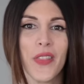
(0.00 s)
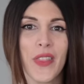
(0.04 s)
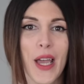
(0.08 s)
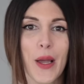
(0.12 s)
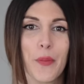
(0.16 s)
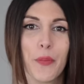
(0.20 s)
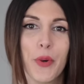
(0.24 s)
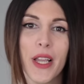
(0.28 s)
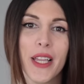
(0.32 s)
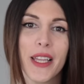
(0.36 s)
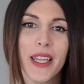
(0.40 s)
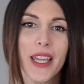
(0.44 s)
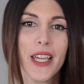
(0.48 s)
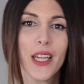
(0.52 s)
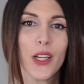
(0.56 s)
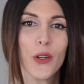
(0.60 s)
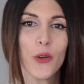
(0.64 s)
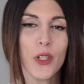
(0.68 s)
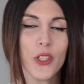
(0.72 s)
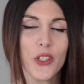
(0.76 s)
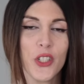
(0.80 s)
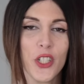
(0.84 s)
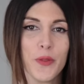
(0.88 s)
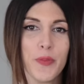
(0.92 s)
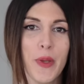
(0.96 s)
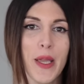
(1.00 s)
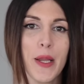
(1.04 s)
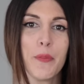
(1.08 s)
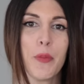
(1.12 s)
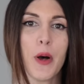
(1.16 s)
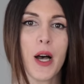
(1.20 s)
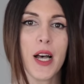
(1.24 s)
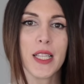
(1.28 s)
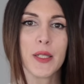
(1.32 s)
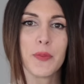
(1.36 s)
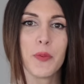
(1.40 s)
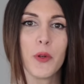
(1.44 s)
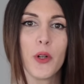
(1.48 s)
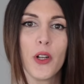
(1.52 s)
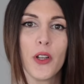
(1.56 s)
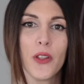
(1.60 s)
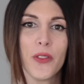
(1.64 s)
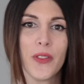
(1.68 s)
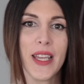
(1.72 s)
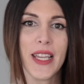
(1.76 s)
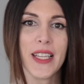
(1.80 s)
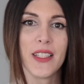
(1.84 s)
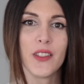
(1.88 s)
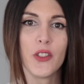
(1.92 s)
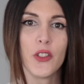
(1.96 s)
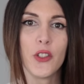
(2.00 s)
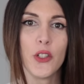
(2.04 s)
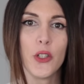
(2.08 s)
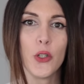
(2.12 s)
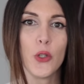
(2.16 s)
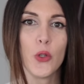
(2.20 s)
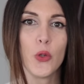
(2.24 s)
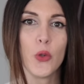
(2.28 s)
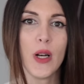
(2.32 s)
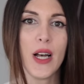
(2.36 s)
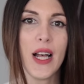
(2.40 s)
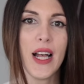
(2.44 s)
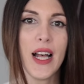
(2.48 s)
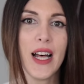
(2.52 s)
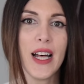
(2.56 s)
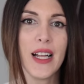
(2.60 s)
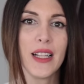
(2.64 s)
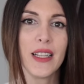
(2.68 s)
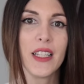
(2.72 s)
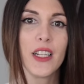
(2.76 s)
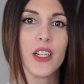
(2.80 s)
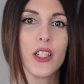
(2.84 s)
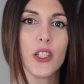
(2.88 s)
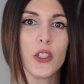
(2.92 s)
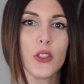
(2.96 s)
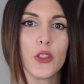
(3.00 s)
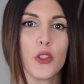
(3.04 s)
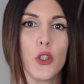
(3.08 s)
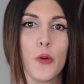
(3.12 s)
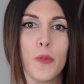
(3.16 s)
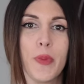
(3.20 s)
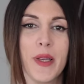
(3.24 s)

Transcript: That braking was just made possible thanks to a little two